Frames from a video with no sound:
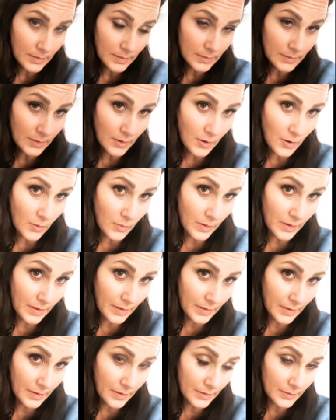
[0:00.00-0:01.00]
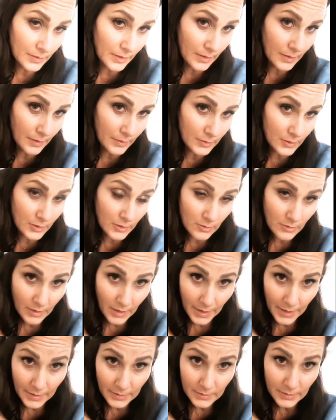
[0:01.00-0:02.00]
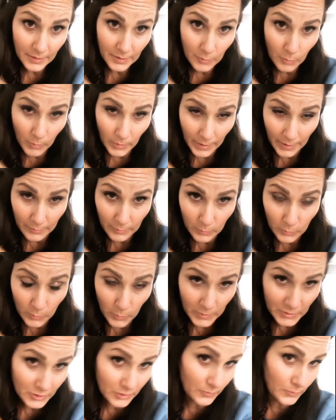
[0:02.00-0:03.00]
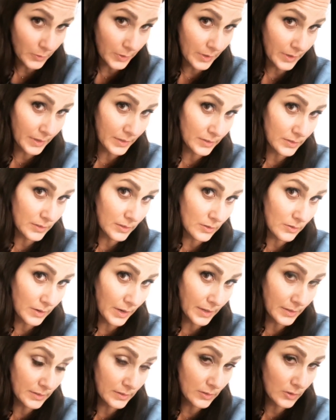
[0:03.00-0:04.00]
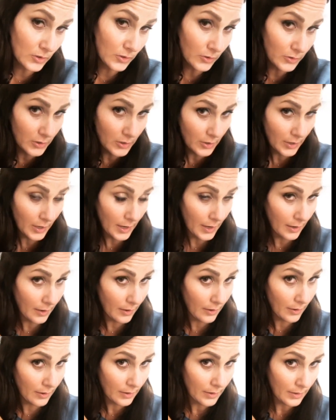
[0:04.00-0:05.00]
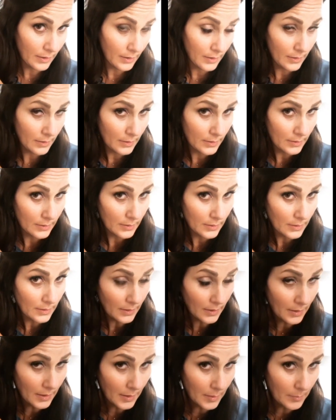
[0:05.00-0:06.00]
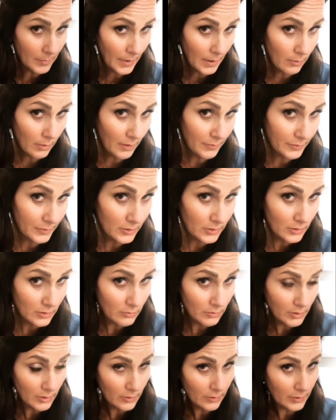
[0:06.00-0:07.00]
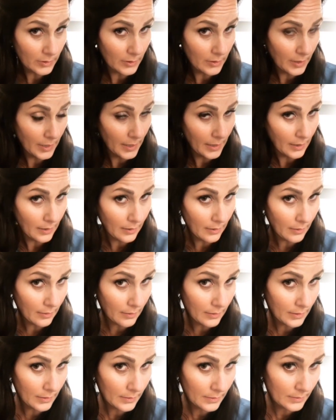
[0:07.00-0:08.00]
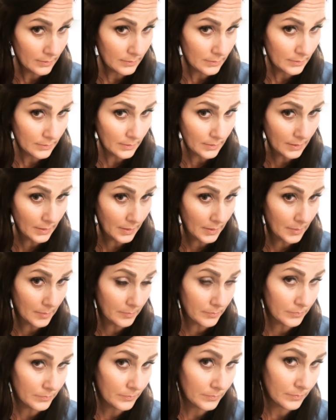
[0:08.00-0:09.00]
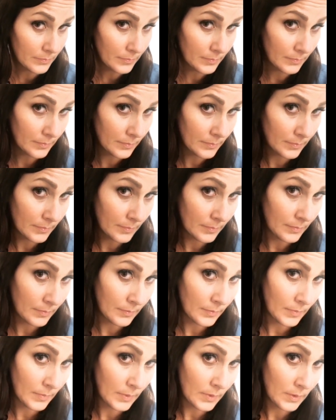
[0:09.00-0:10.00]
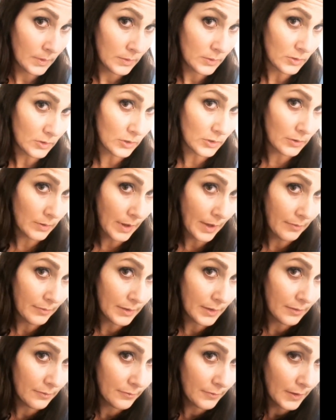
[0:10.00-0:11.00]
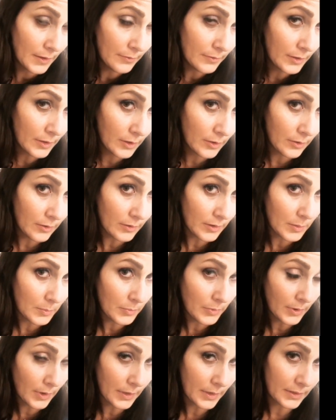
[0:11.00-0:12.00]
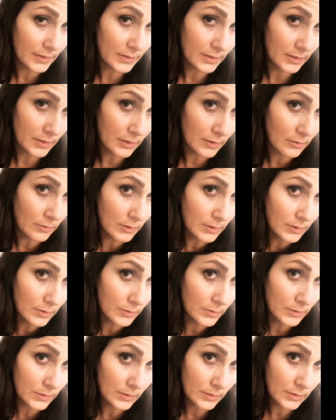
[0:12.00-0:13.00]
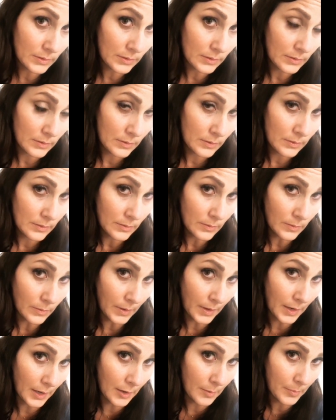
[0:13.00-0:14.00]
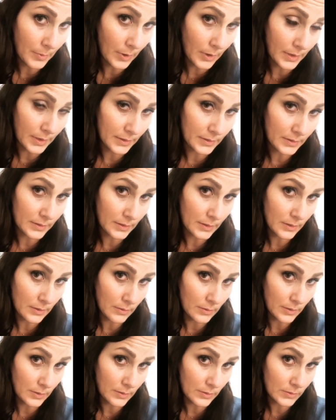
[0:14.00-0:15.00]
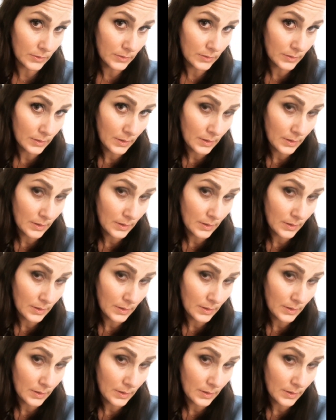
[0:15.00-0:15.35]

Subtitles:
So do you guys, I have a question for you guys. Do you guys curl your hair? How often do you curl your hair? Do you have any favorite curling products that you use or hair products that you use?